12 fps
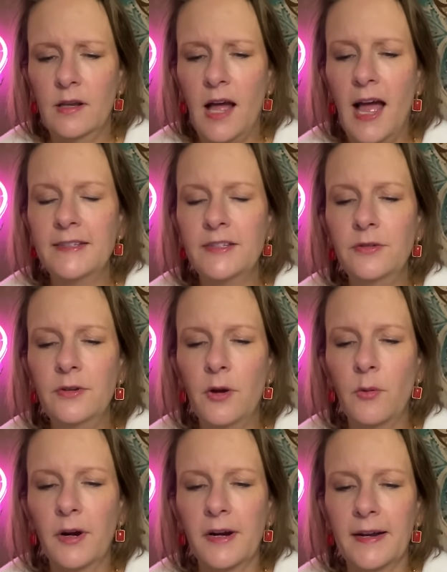I do know
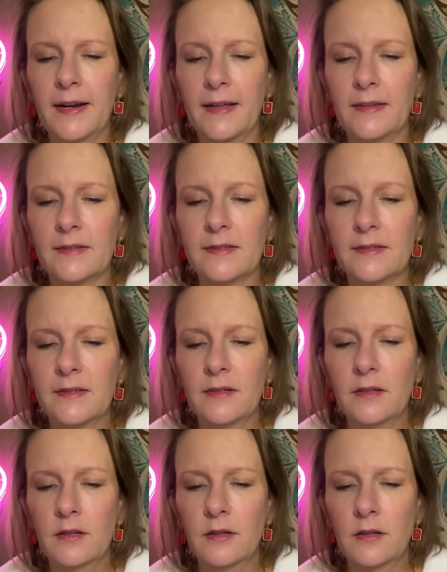where it is.
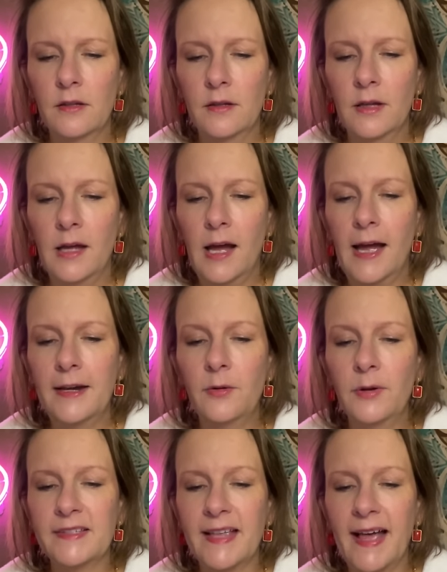I know
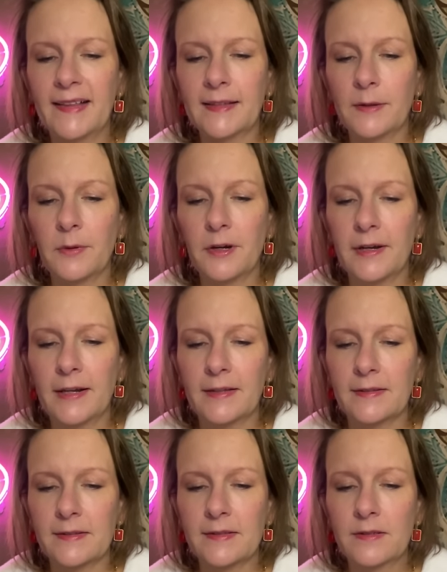exactly where it
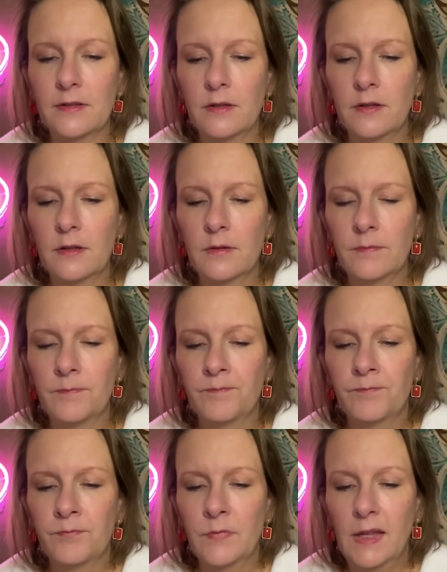is.
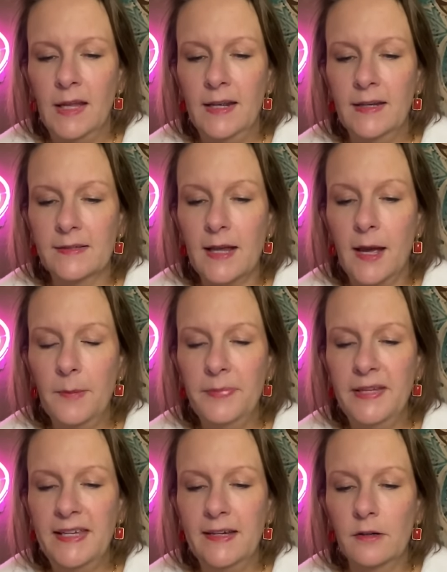It is up
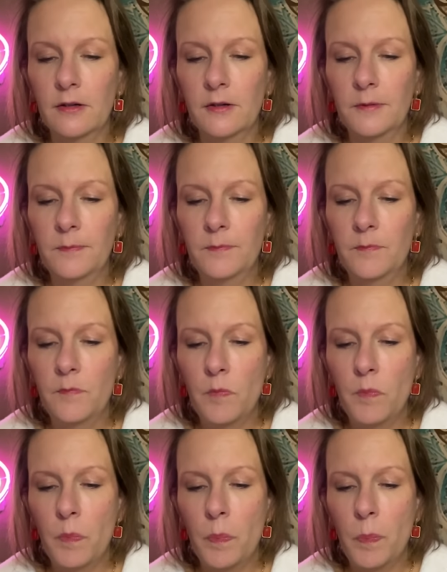here.
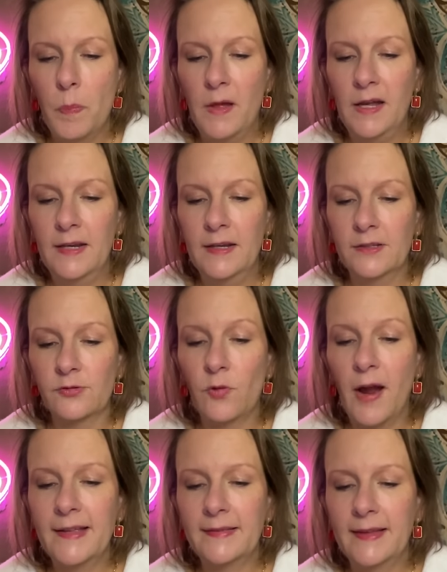It is
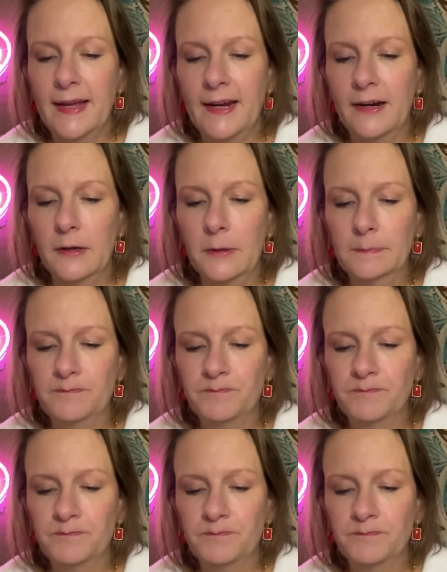right there.